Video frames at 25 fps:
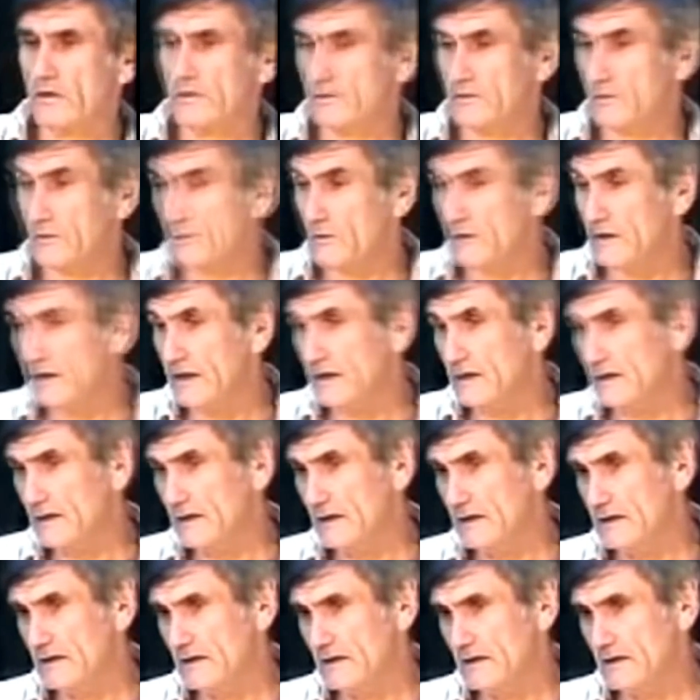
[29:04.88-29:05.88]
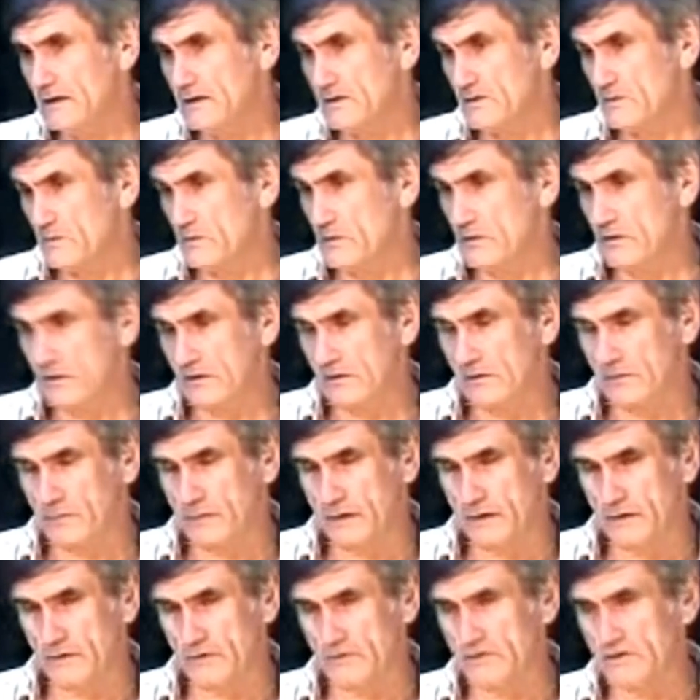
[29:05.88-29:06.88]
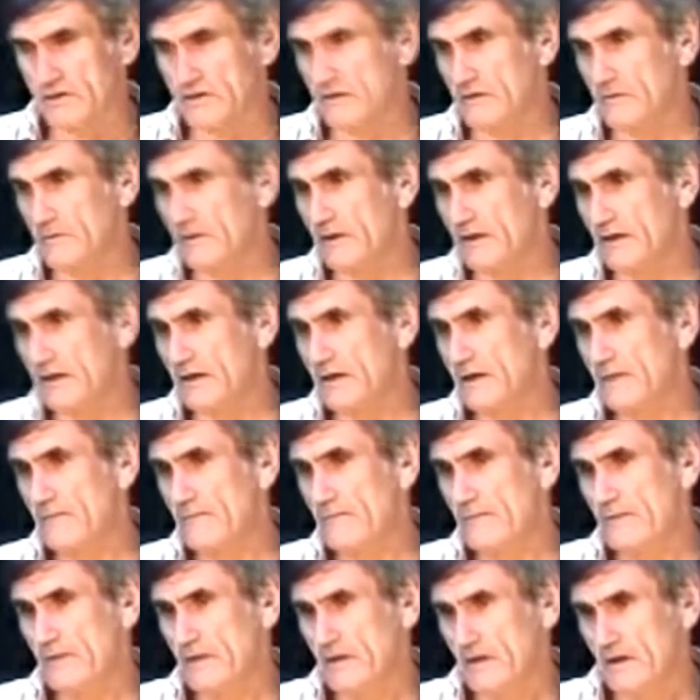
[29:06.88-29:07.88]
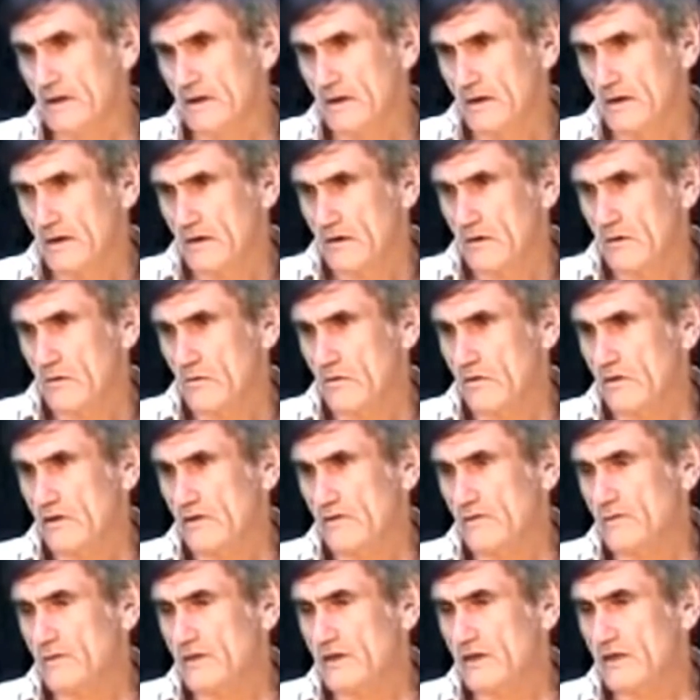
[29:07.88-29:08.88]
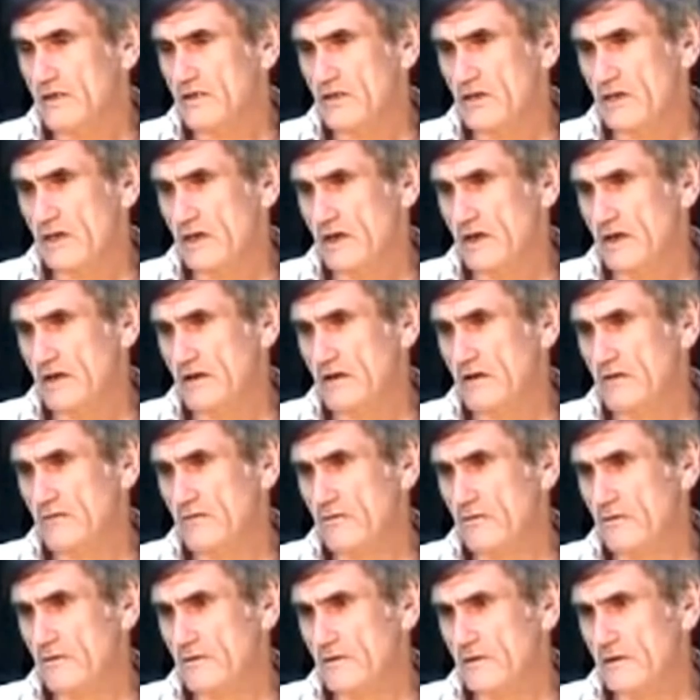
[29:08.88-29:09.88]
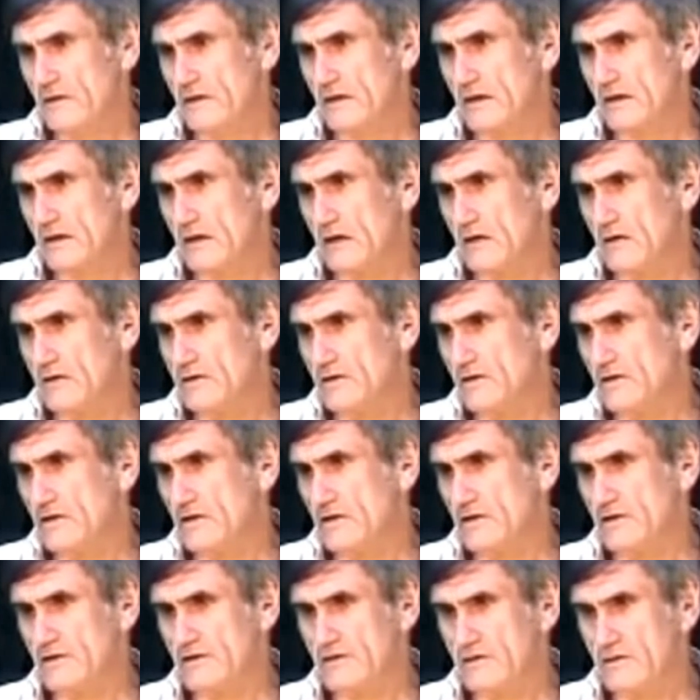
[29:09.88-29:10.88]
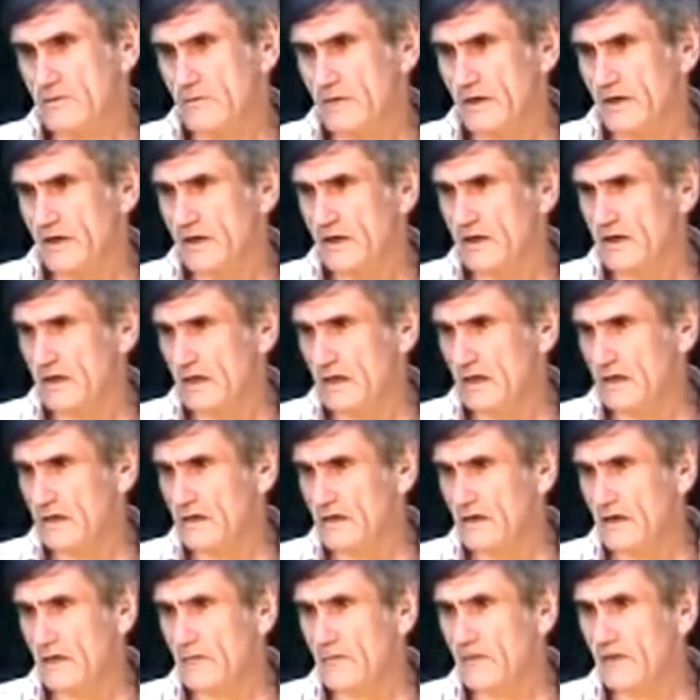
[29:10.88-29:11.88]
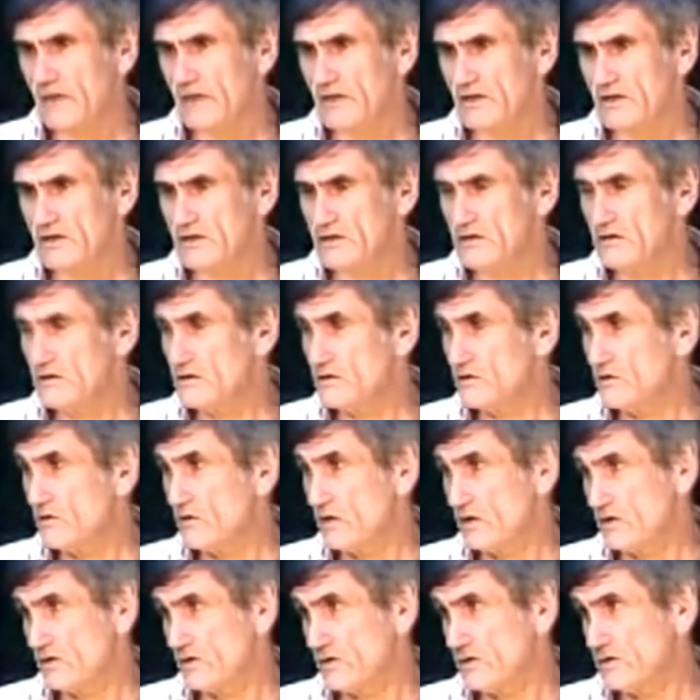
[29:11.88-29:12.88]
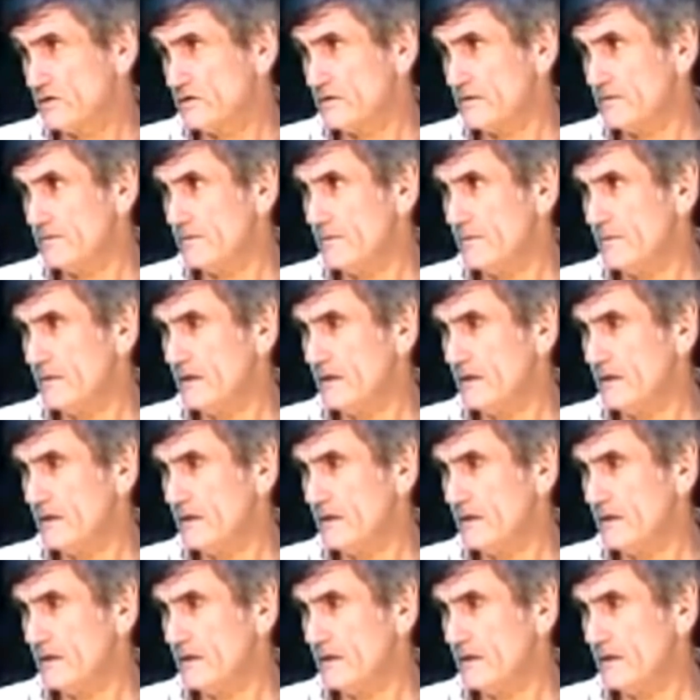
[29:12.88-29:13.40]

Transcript: Walter Wink in his book, The Powers That Be. We have been educated for 10,000 years to maintain domination structures